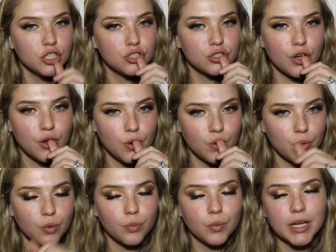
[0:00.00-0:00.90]

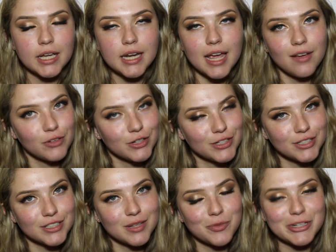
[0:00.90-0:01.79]
So
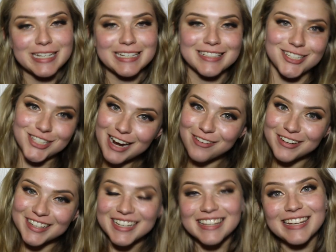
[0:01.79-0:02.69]
whenever someone takes a
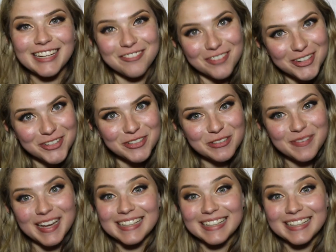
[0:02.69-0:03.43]
shower in their room,